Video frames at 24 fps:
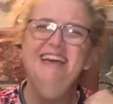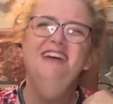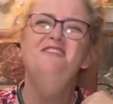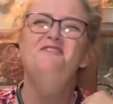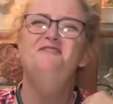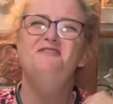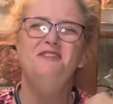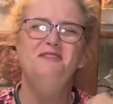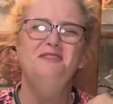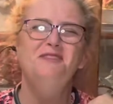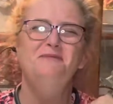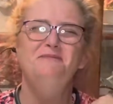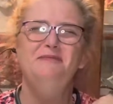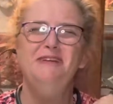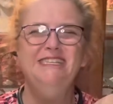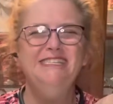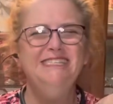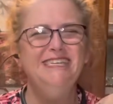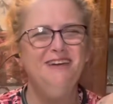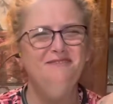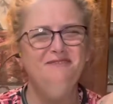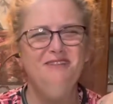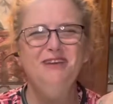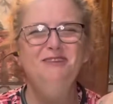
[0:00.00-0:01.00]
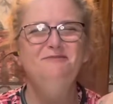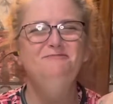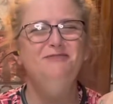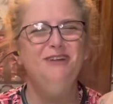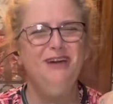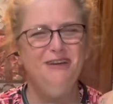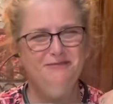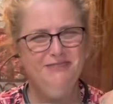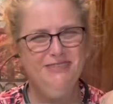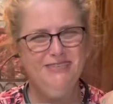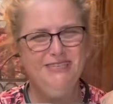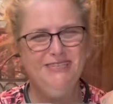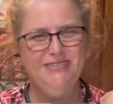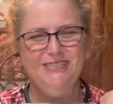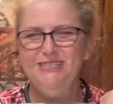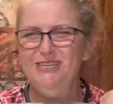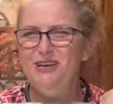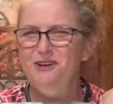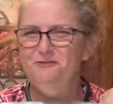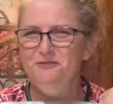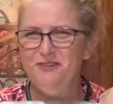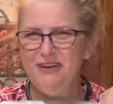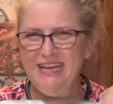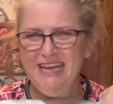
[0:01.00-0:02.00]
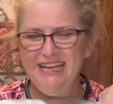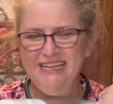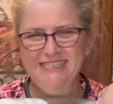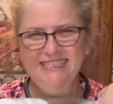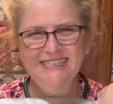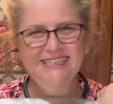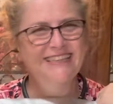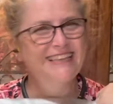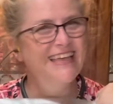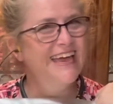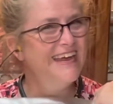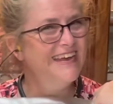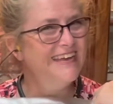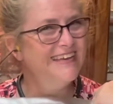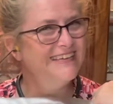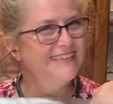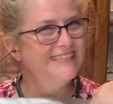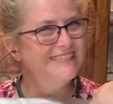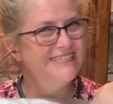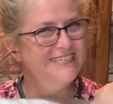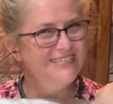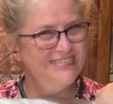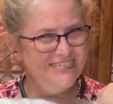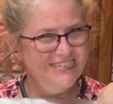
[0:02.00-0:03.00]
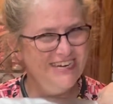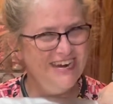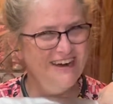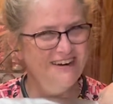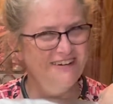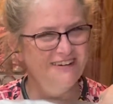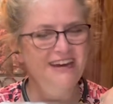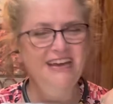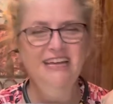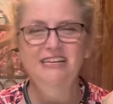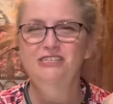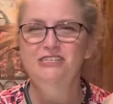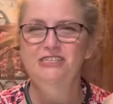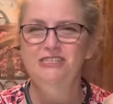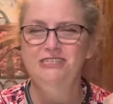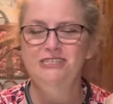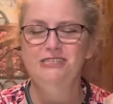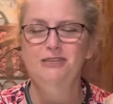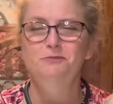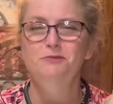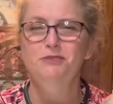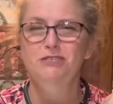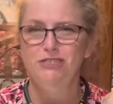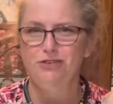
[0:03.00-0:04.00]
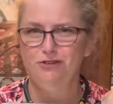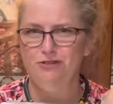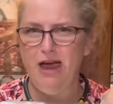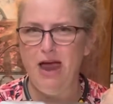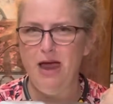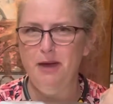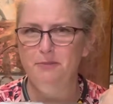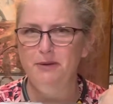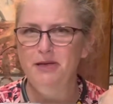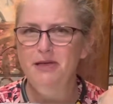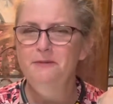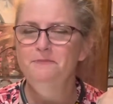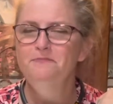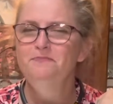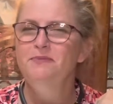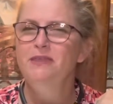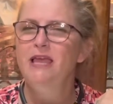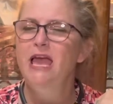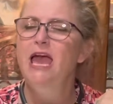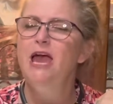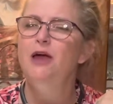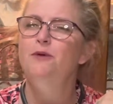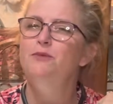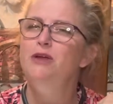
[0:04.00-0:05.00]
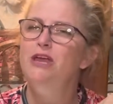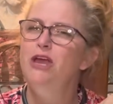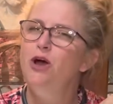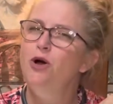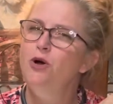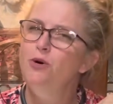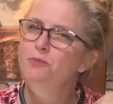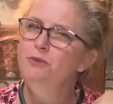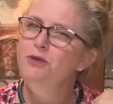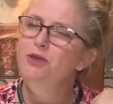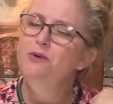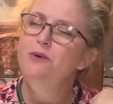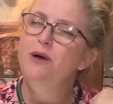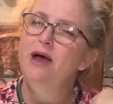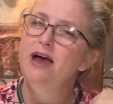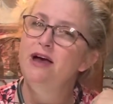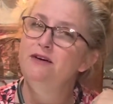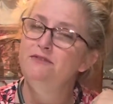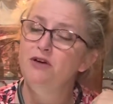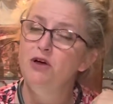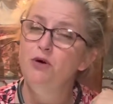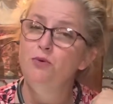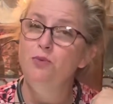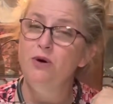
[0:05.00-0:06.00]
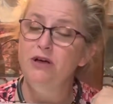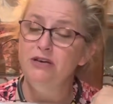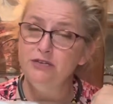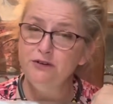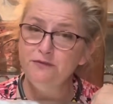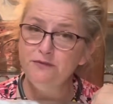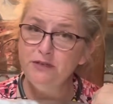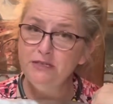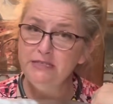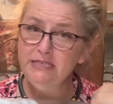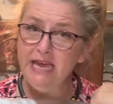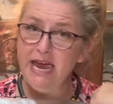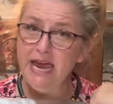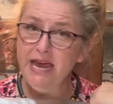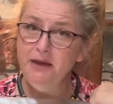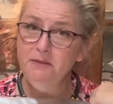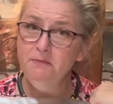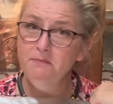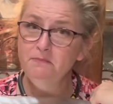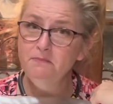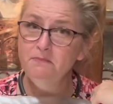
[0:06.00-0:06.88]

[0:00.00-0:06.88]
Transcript: from the Pandemic Prepsters. Don't forget to like, to share, and to subscribe. And we hope you have a wonderful day,